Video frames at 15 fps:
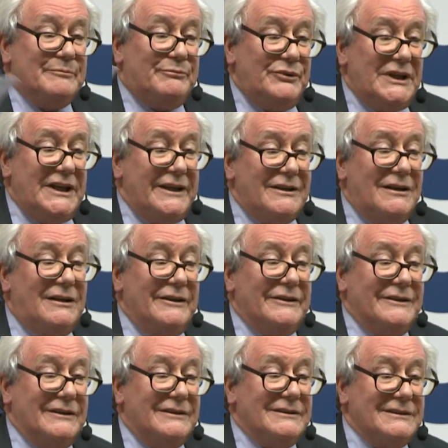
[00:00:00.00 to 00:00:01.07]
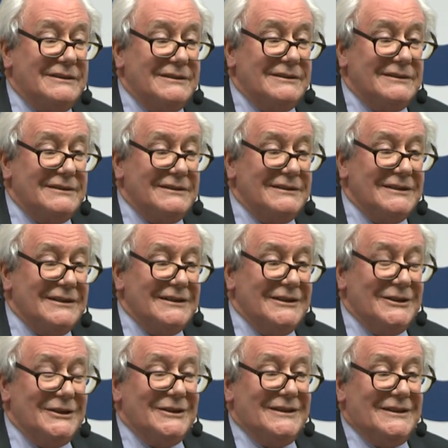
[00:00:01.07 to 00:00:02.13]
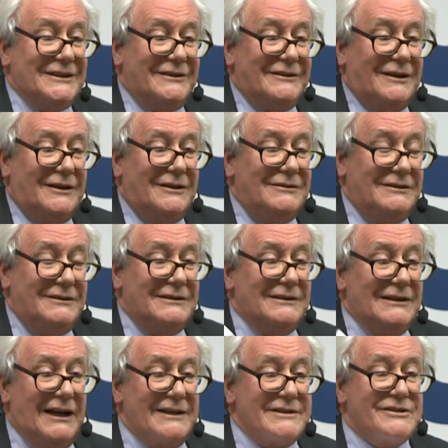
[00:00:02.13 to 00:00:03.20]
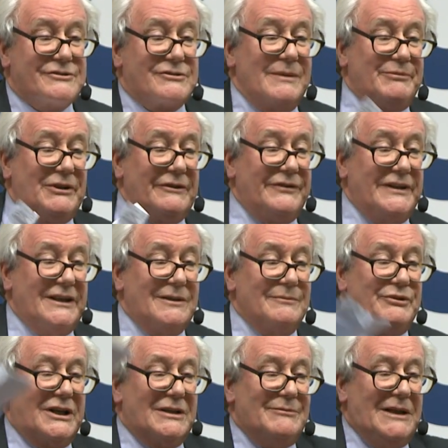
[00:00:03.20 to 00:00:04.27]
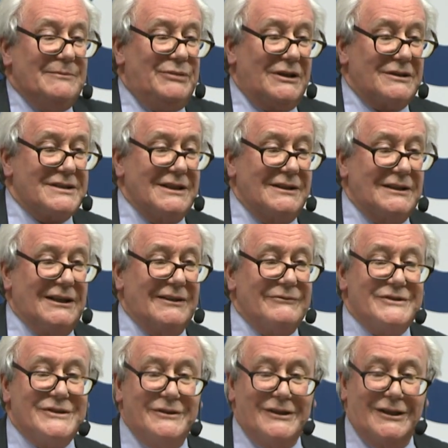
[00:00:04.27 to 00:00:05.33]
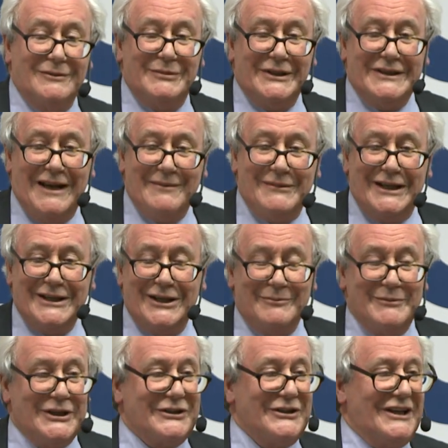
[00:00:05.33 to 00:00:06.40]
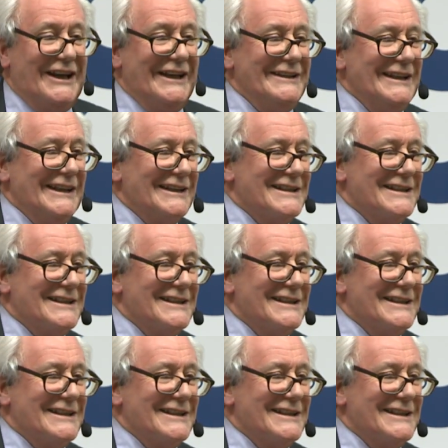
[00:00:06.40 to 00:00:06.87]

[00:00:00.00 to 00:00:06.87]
bring it on. You know, I'd strip off here and put on my boxing gloves, you know, but that might not be a good idea